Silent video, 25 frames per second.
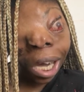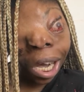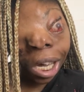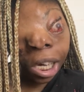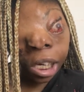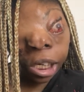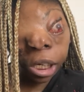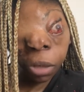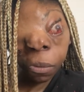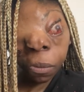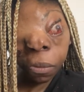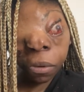
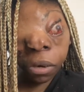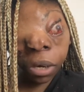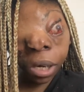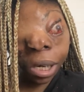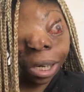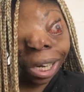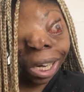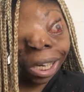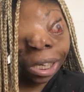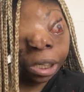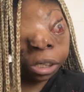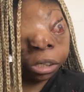guys,
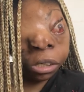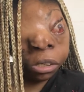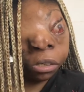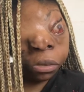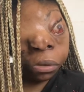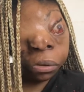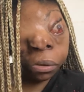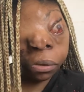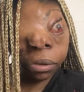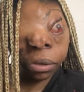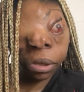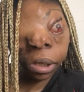welcome back
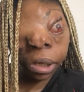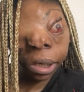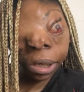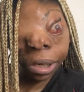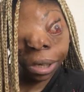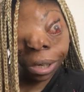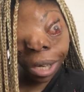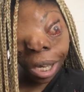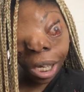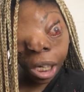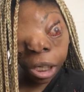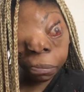to the
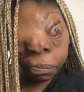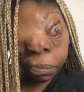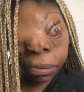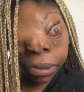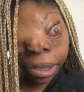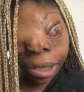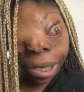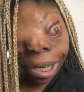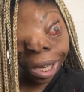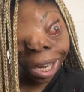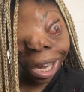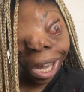VIP
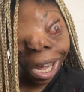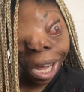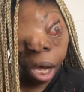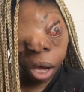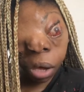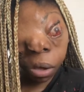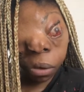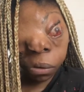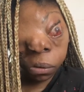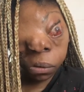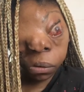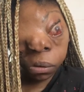
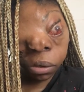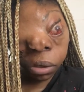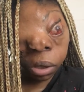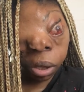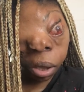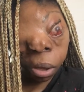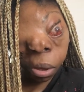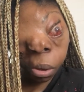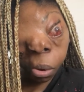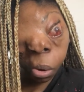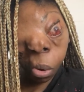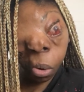Lounge,
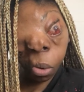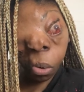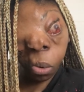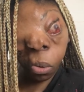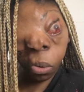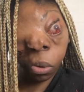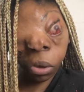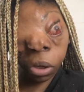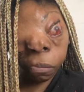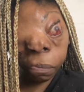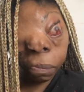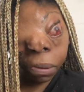
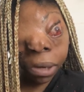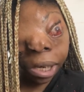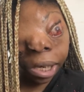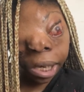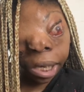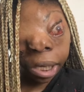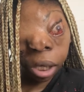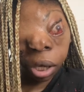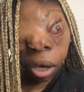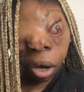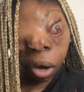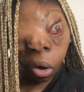the
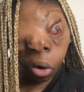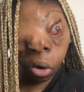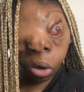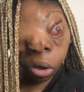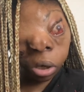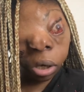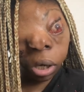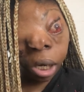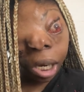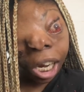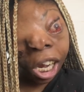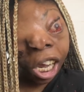place
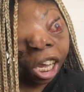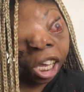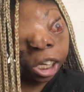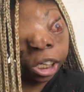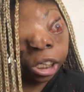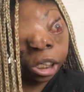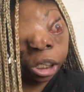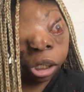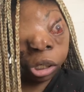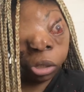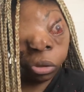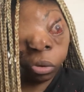for
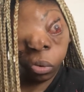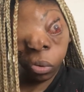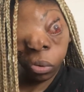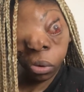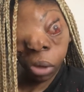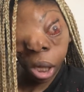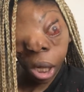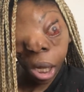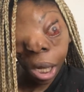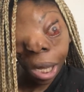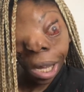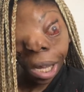value,
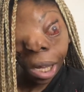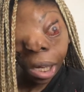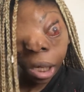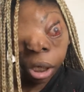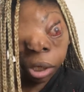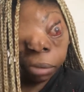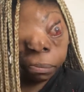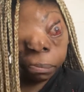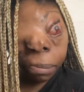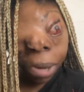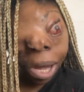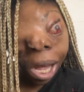
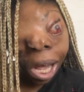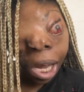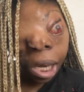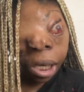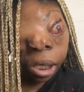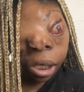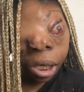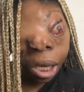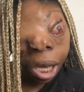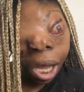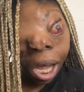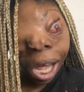
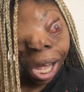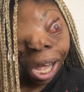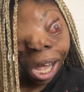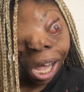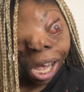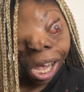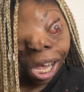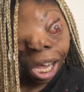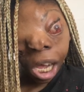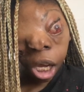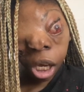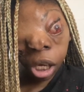impact,
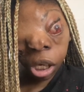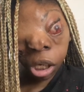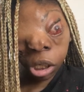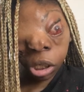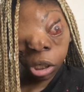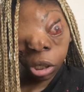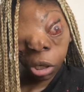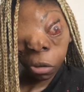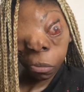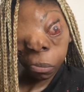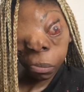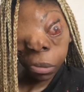and
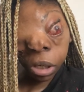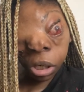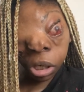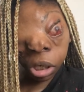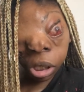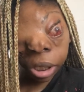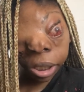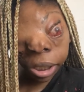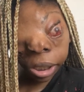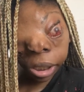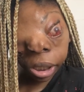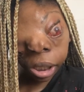
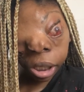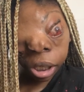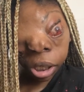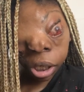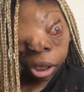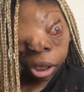purpose.